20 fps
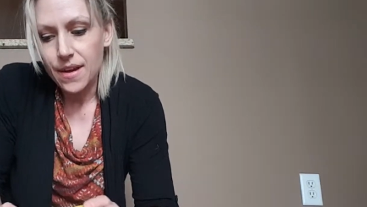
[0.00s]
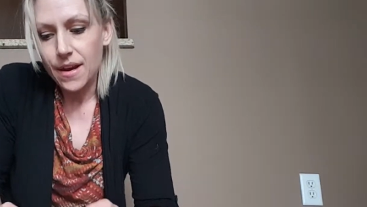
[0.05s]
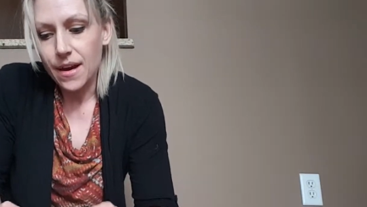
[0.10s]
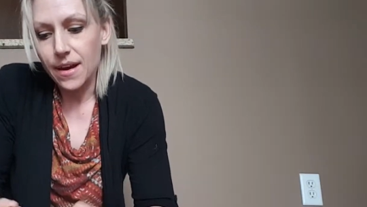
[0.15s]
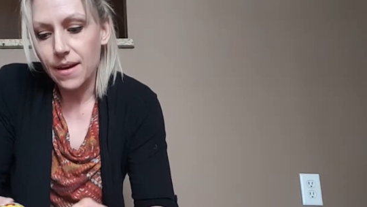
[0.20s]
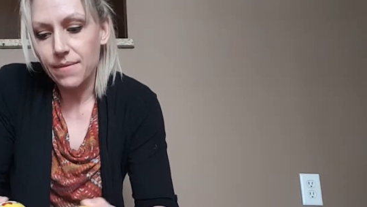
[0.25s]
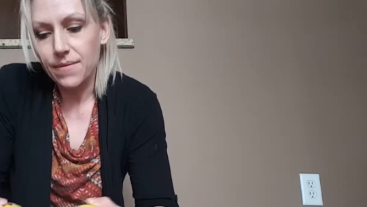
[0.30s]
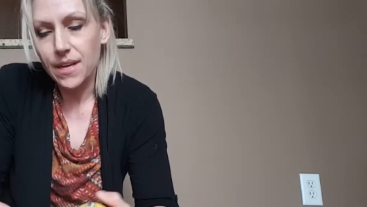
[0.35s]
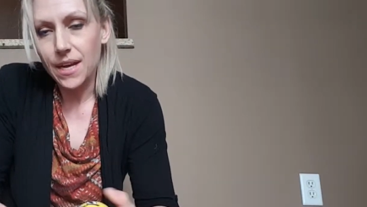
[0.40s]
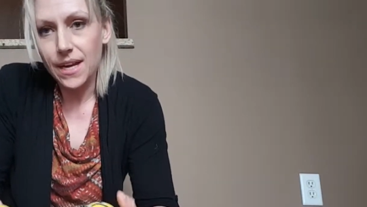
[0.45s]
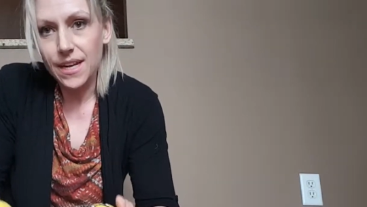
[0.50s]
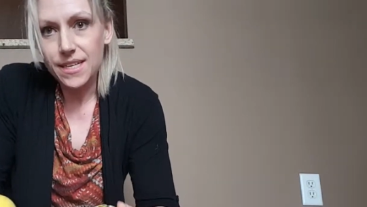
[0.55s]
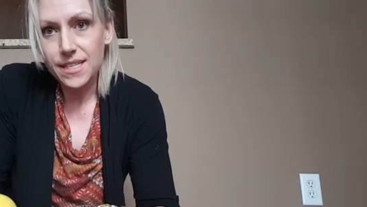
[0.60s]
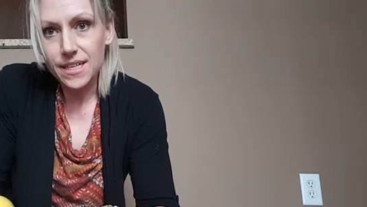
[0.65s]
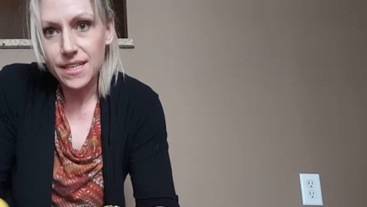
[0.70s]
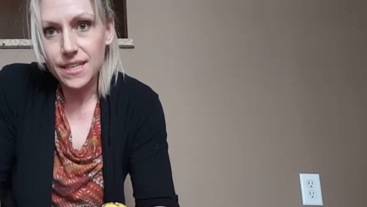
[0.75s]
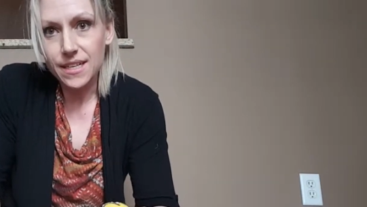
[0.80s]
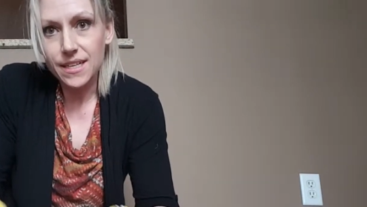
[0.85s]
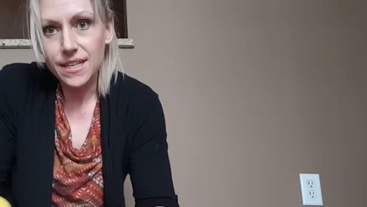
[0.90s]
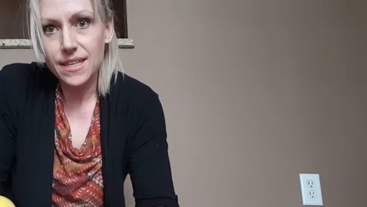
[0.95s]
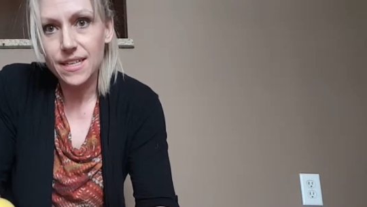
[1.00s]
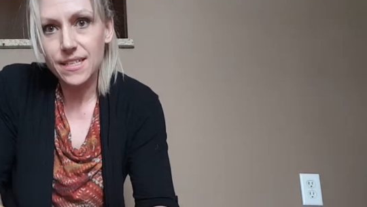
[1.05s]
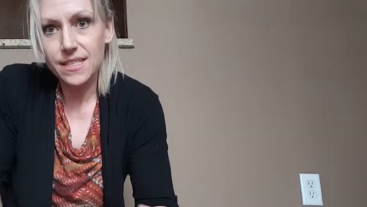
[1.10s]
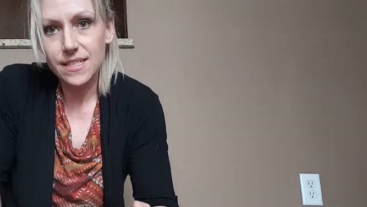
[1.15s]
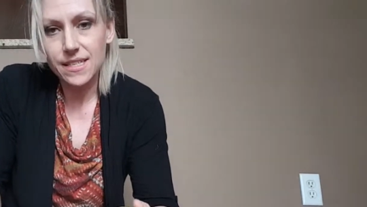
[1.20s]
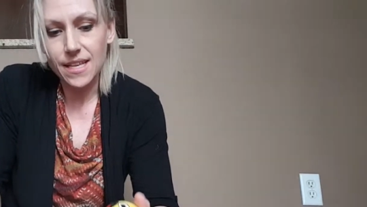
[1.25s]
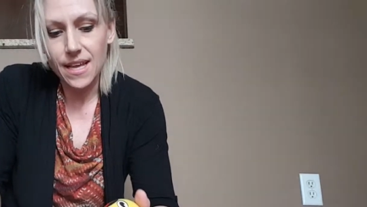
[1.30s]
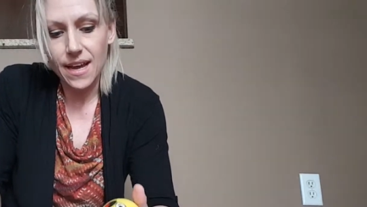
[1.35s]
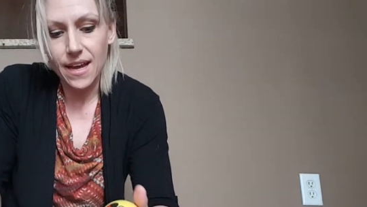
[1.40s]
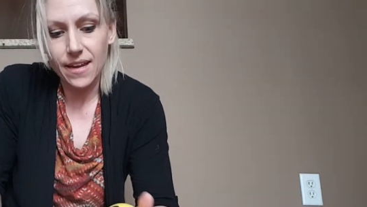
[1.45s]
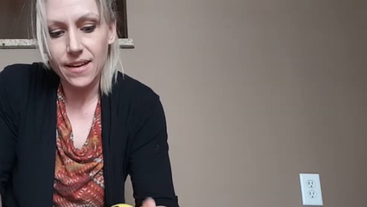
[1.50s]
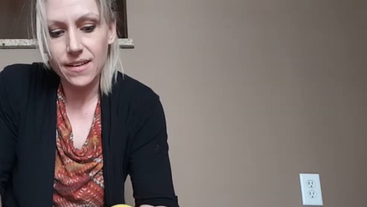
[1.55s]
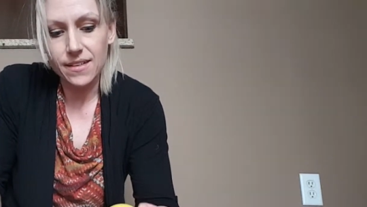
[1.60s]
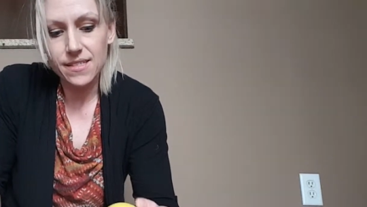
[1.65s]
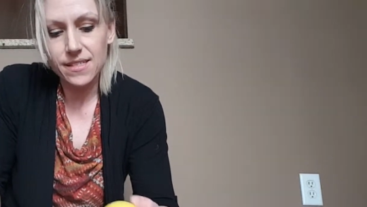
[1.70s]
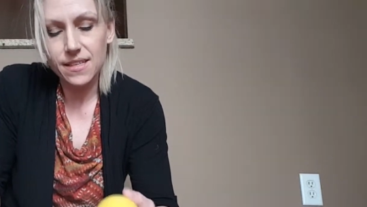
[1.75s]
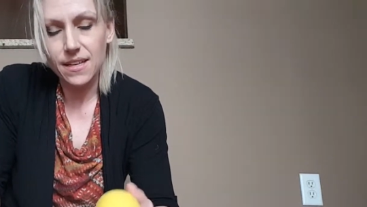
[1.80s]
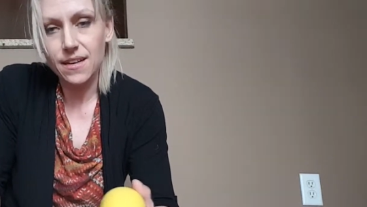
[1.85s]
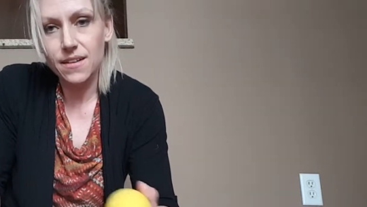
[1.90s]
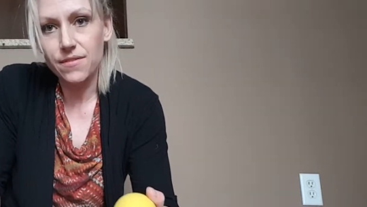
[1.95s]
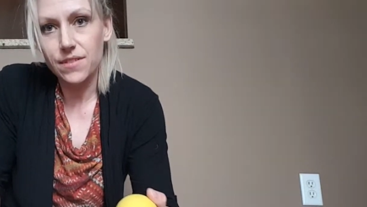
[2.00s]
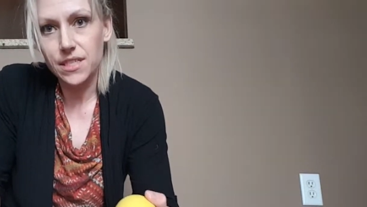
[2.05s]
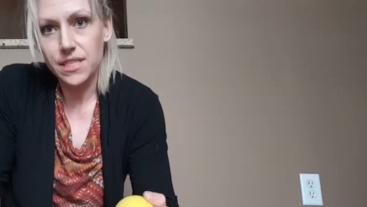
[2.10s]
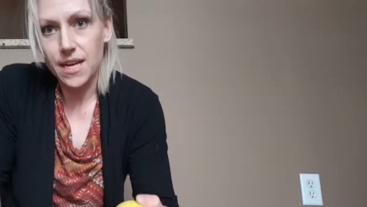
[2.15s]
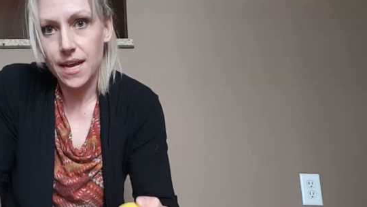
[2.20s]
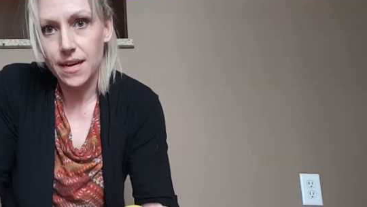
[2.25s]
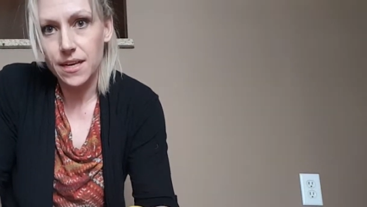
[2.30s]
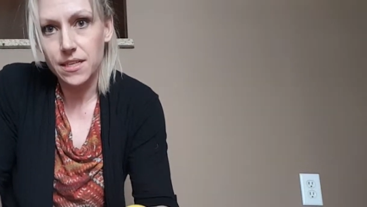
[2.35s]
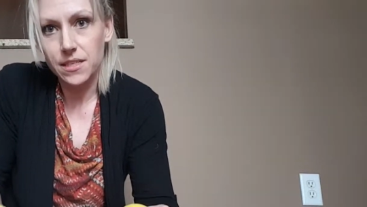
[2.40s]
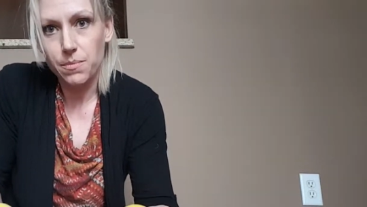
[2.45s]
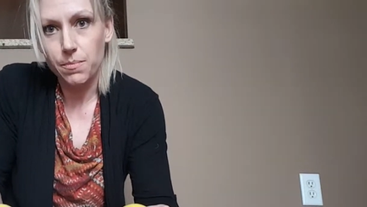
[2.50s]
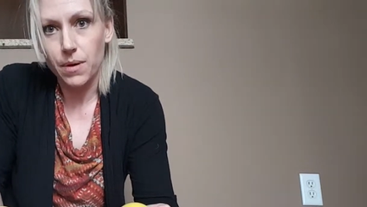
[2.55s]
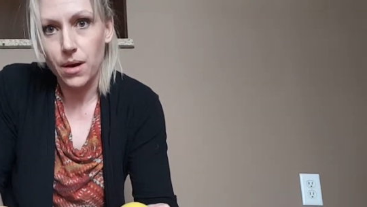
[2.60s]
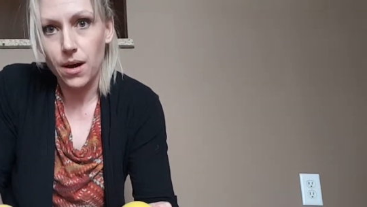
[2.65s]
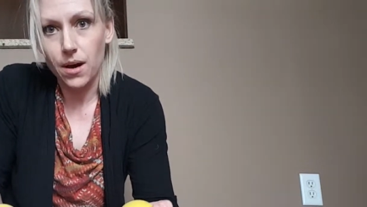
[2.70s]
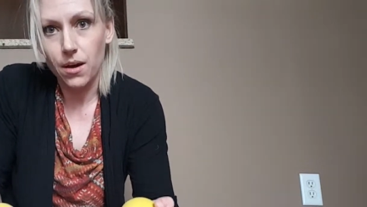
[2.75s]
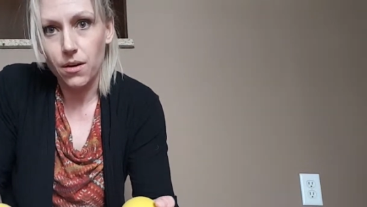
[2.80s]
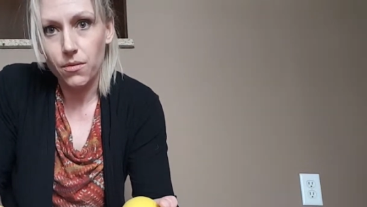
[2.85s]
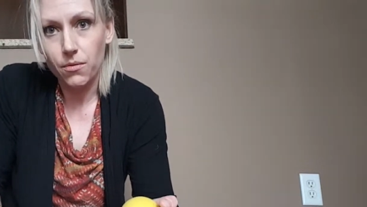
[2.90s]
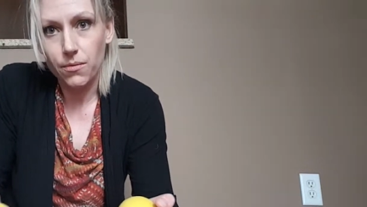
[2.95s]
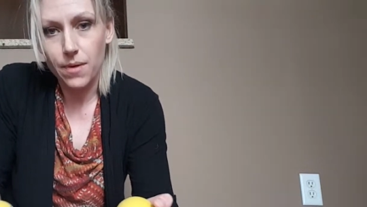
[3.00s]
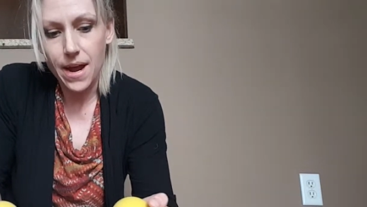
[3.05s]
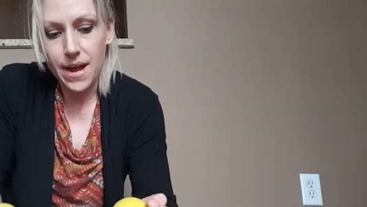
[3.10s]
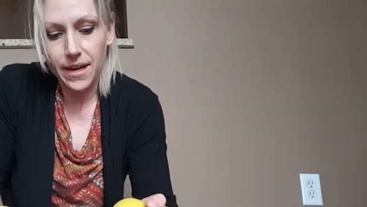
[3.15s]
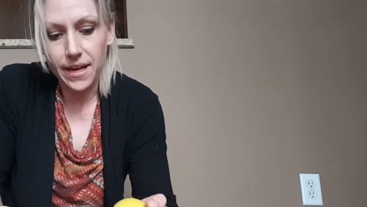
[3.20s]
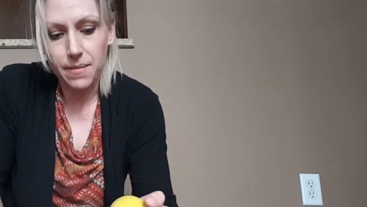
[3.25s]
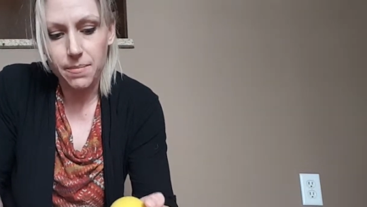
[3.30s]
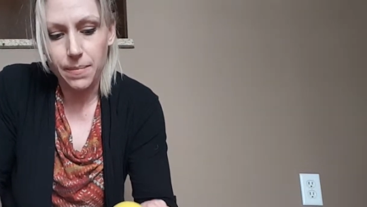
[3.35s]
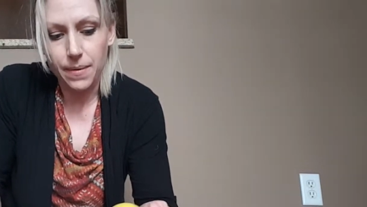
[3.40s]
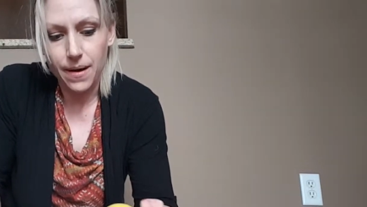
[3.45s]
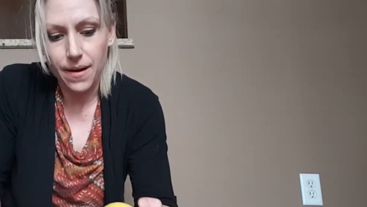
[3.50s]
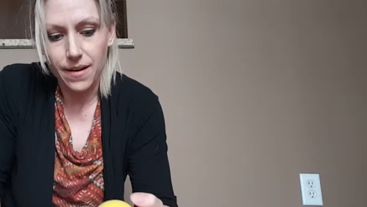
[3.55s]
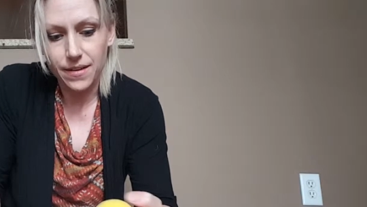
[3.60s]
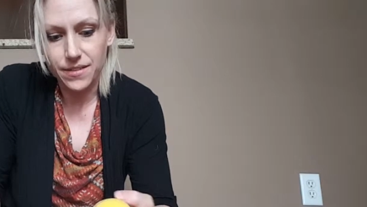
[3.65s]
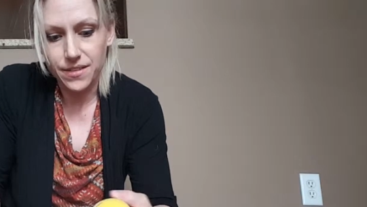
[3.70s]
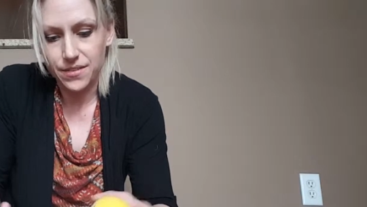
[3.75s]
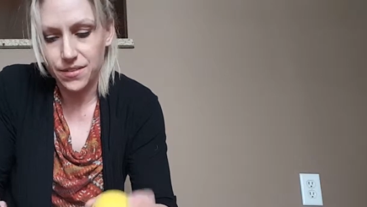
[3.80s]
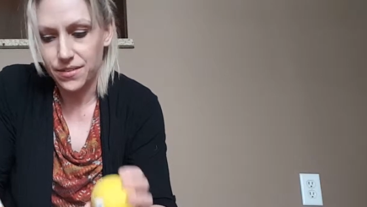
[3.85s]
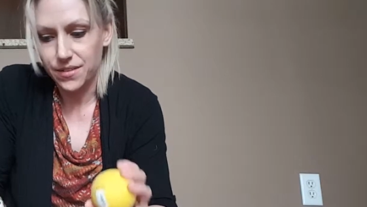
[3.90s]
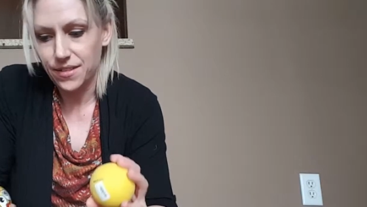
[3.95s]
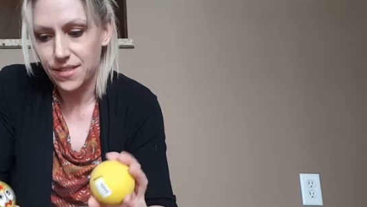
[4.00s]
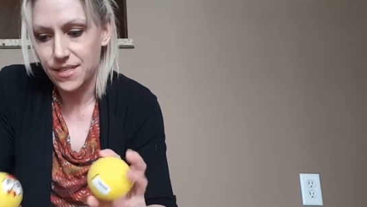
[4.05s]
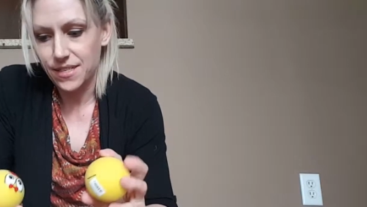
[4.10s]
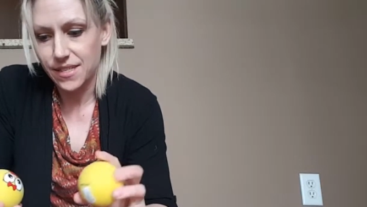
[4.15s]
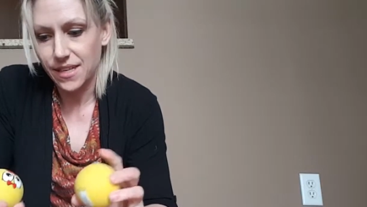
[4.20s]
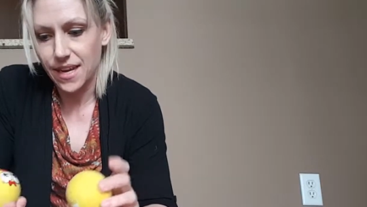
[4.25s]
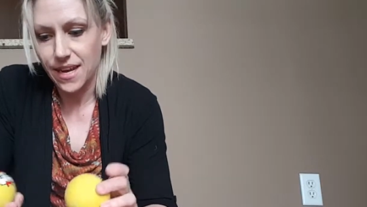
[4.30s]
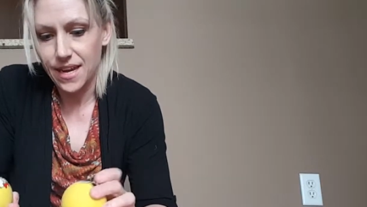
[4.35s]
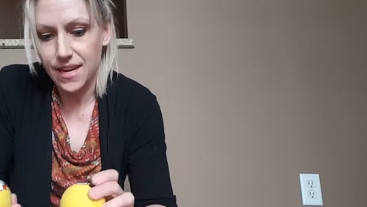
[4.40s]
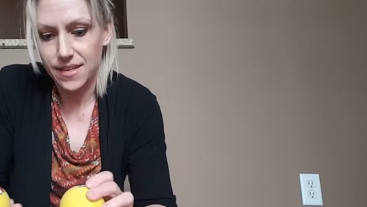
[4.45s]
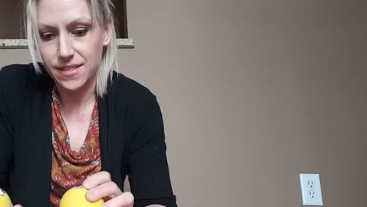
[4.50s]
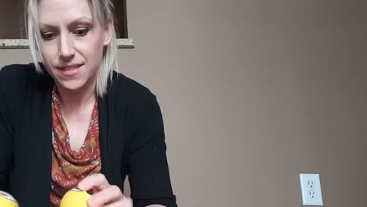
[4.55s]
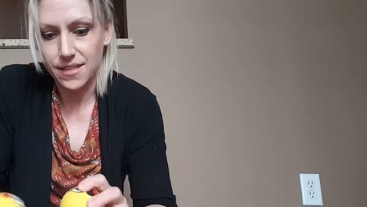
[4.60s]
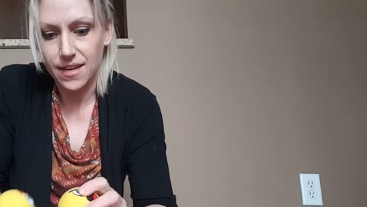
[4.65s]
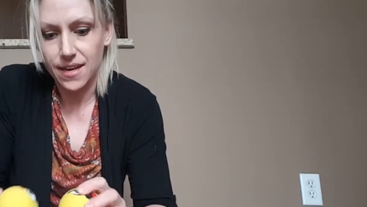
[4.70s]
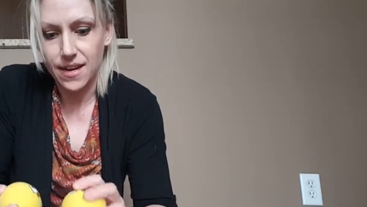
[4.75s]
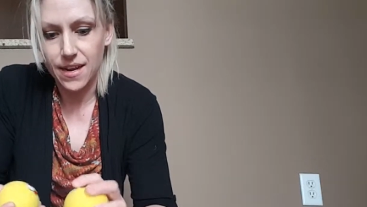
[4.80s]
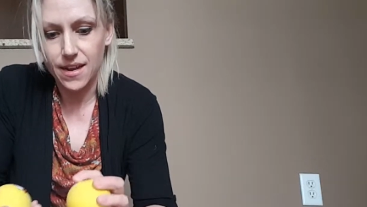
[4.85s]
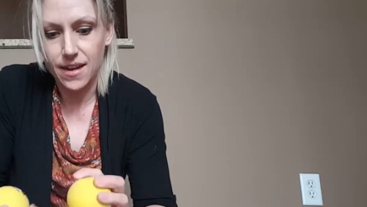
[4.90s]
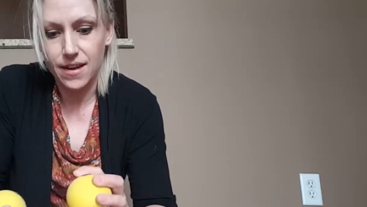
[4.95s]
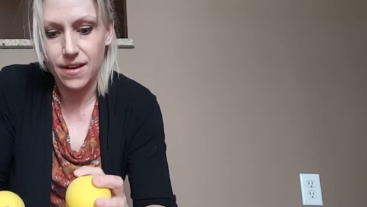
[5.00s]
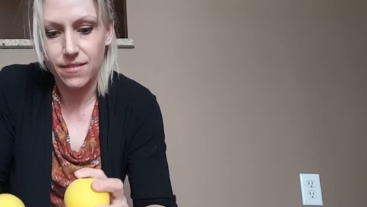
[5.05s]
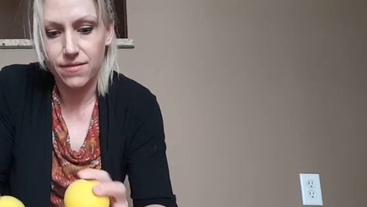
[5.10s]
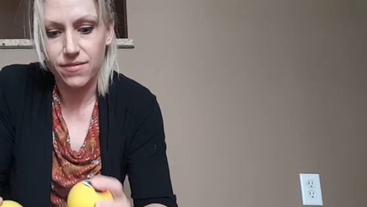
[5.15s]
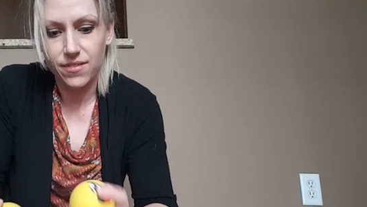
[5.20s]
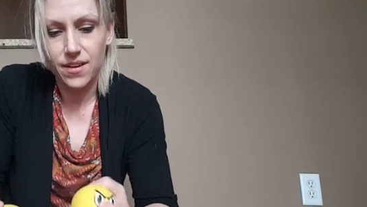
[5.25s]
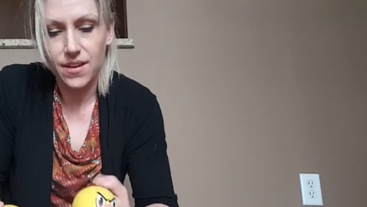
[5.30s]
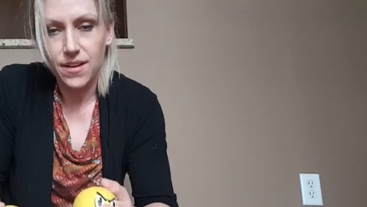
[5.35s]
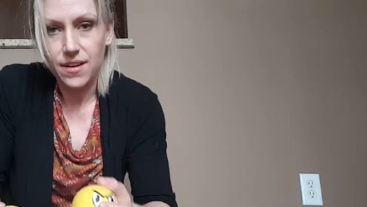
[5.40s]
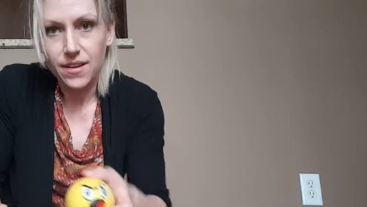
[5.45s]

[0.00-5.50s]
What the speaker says: The idea is that instead of a tennis ball, racket balls, or in this case I have,